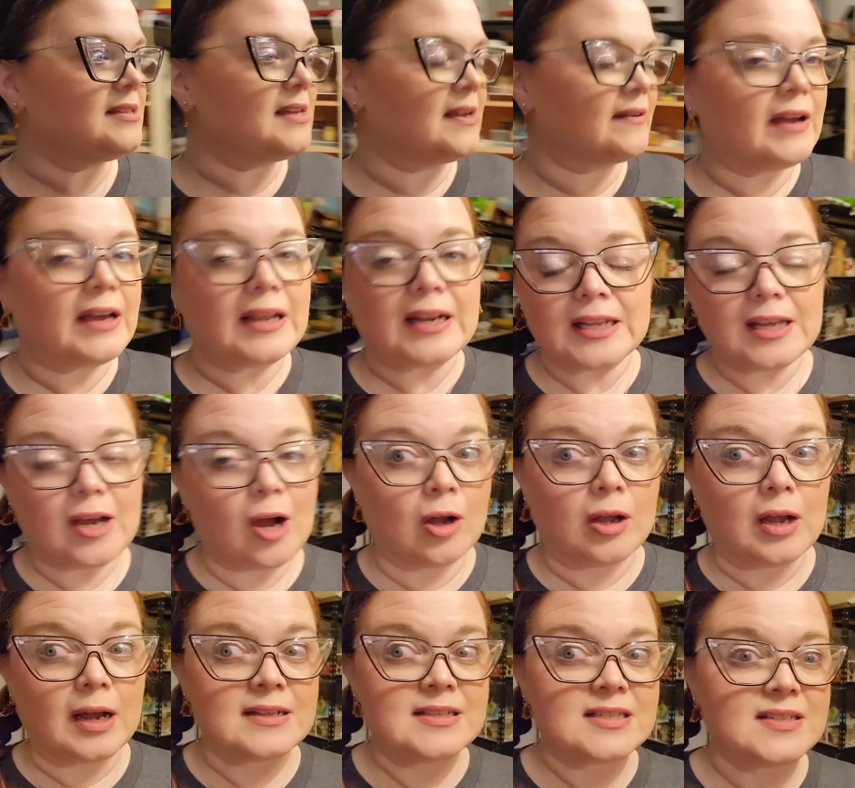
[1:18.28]
I've got all
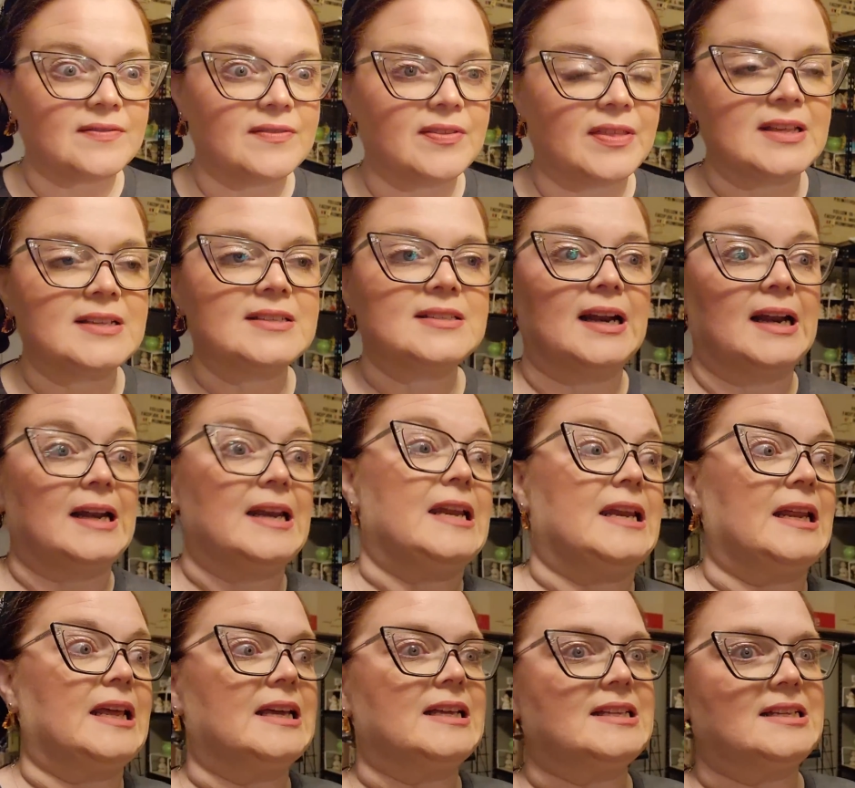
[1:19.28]
kinds of things that I need
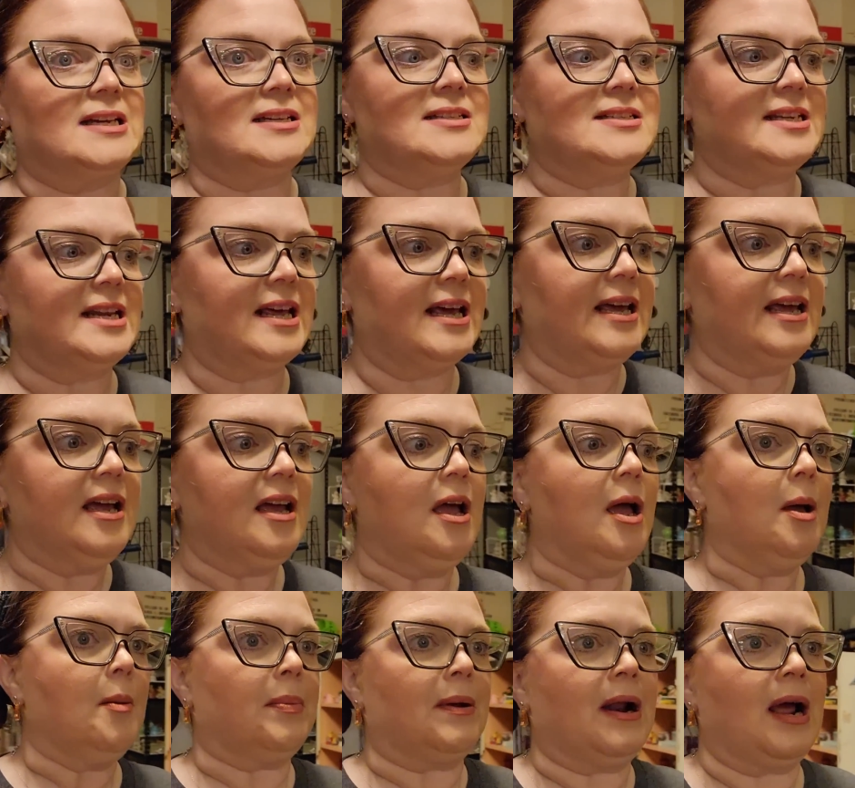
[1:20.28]
to get done today.
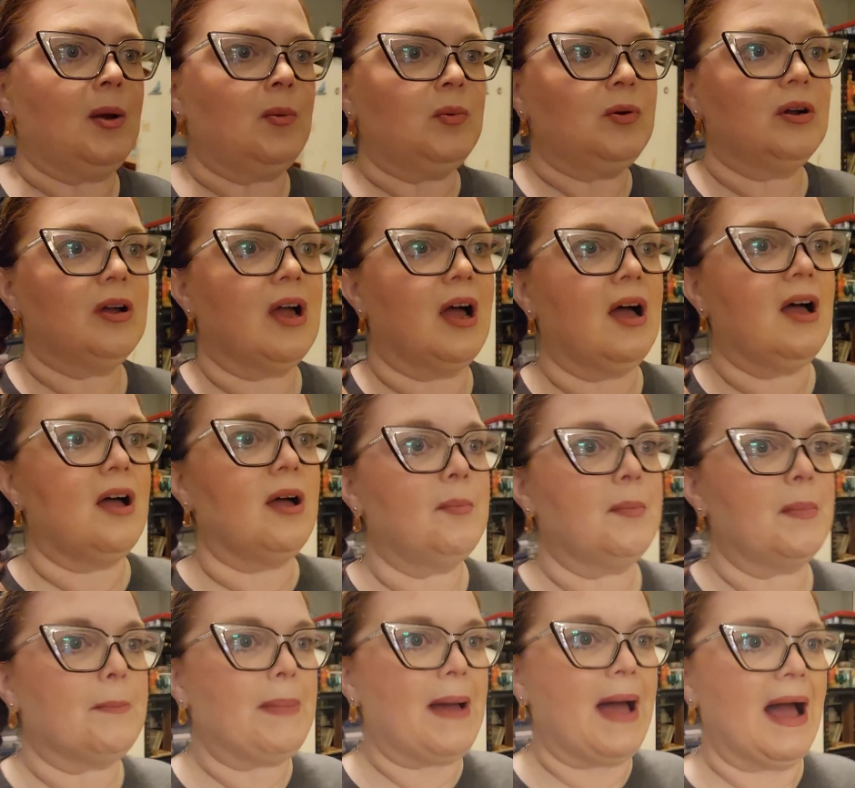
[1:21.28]
But I will come
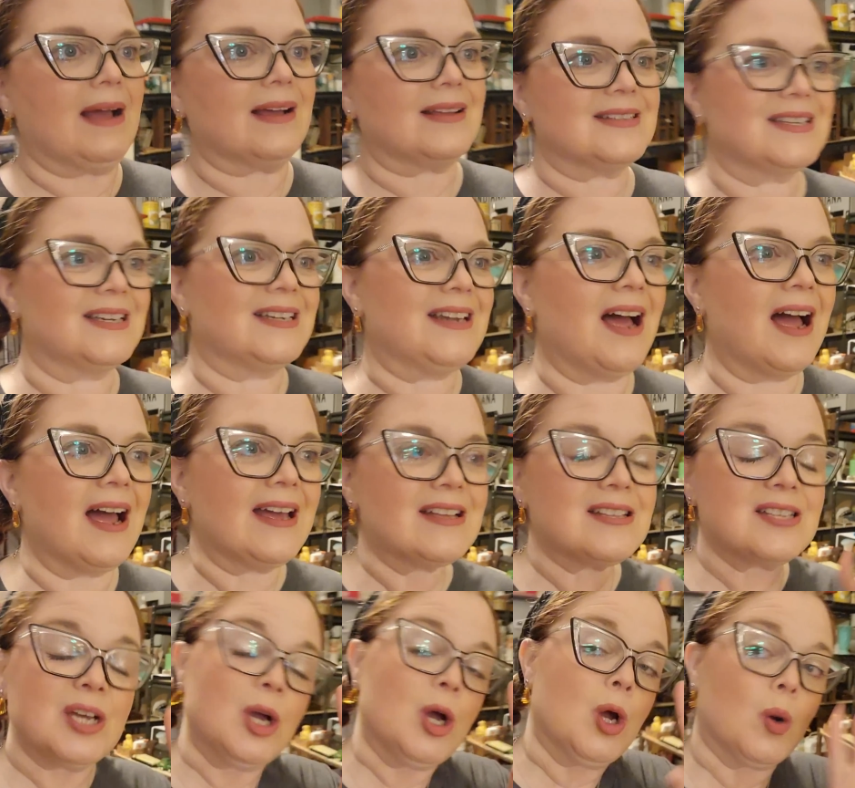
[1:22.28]
back
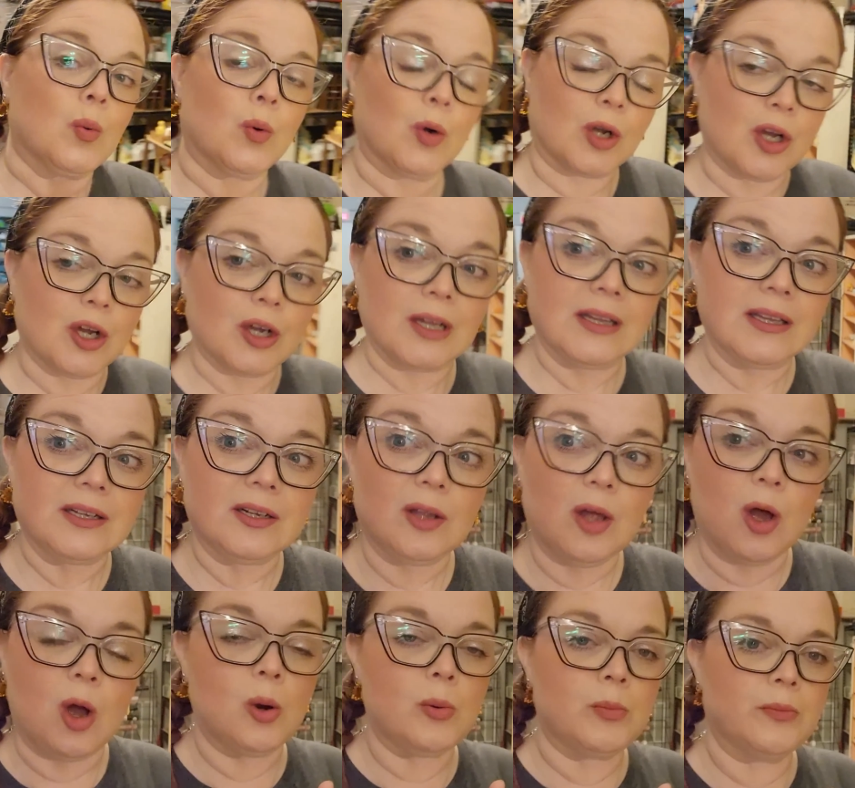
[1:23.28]
tonight. We'll cook a little
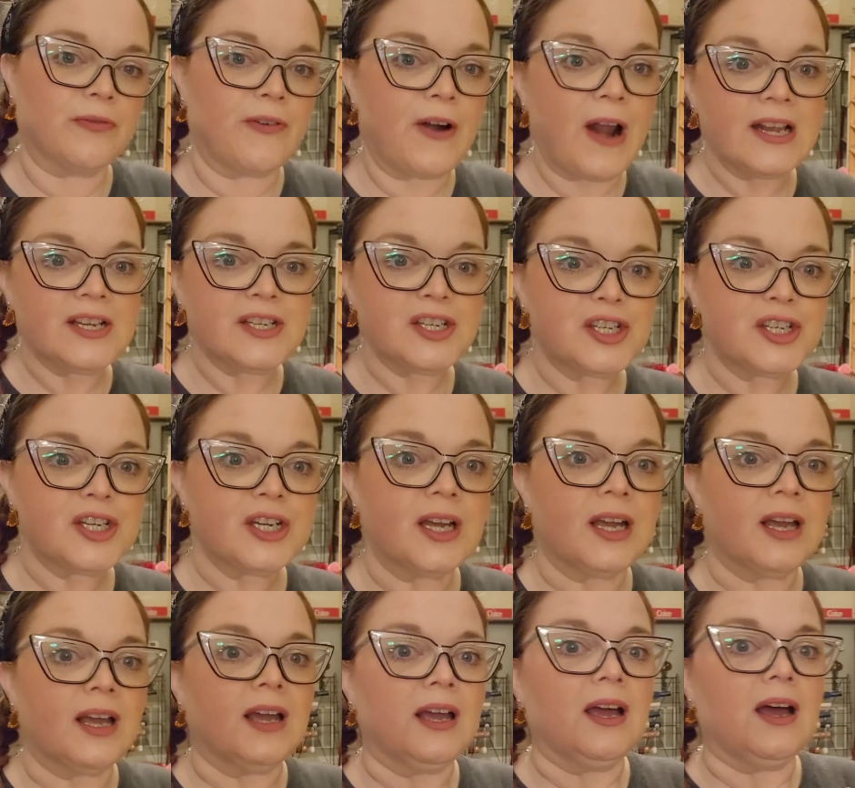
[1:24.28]
Home Chef
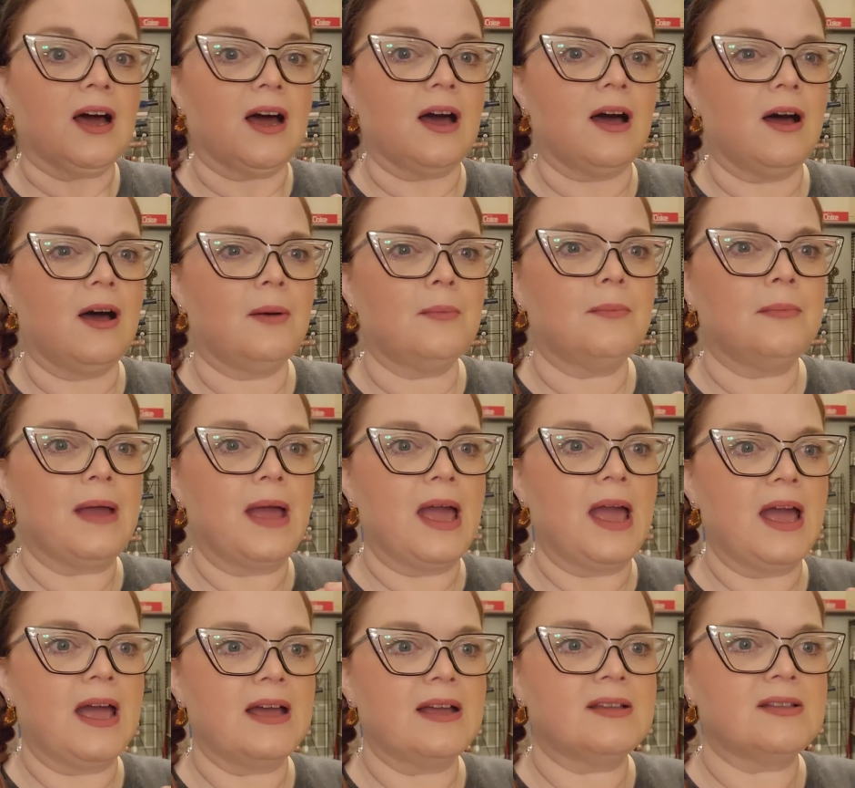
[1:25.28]
um,
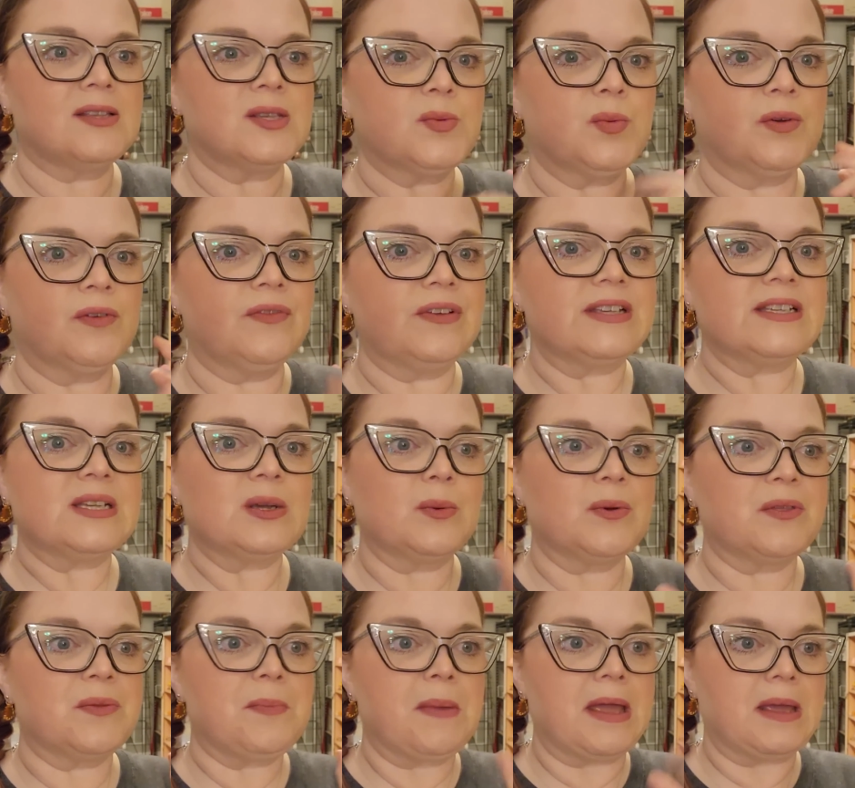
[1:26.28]
and we'll visit
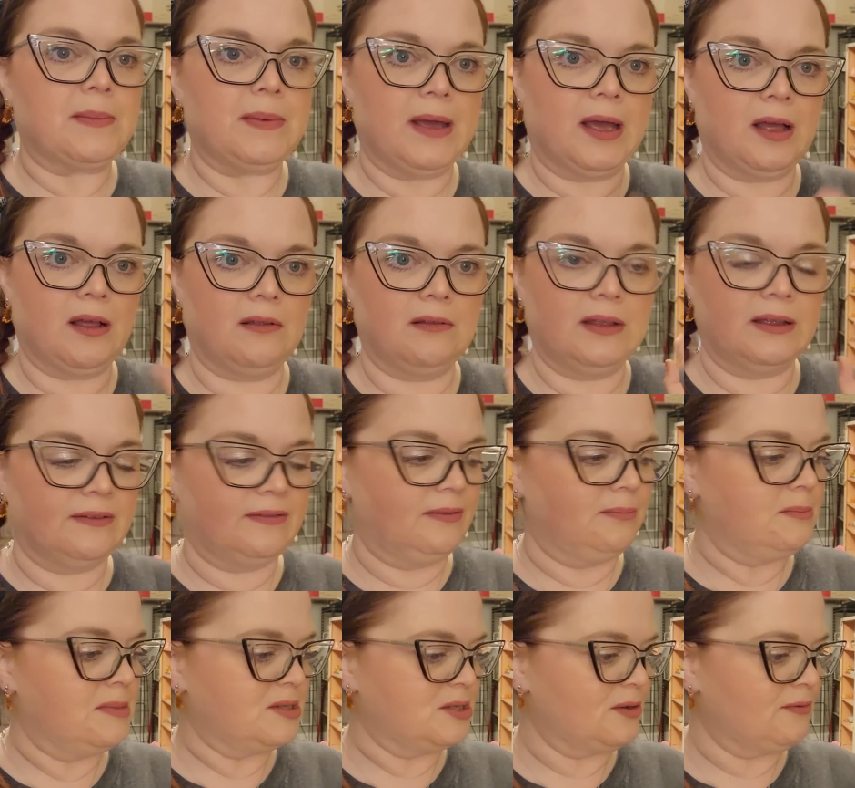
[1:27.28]
with Maybell and
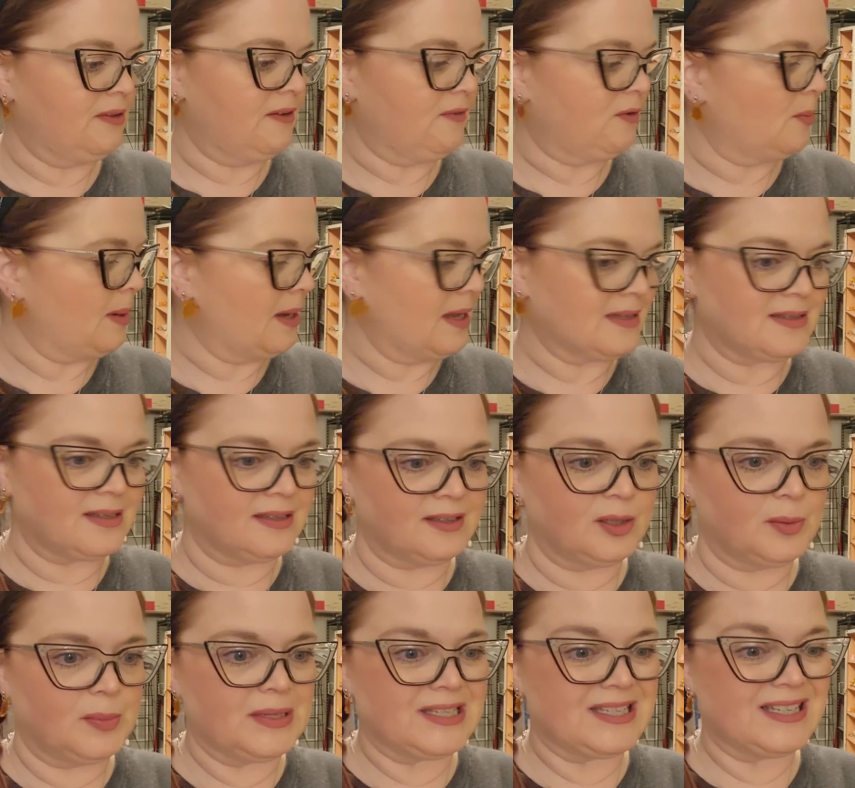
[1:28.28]
Mr. Flufferpants a little
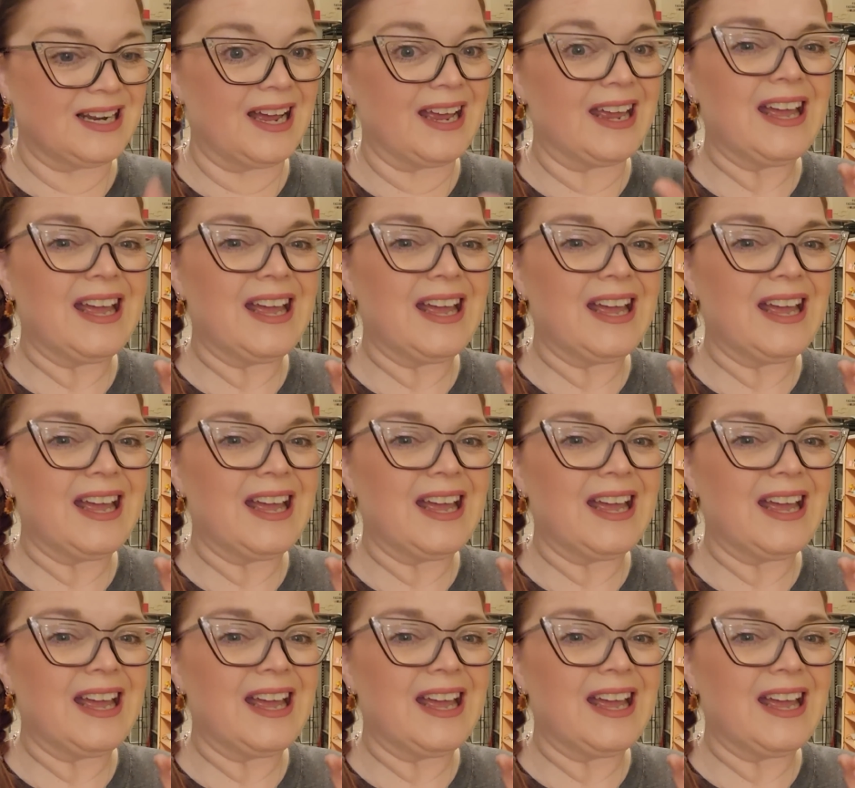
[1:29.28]
bit tonight.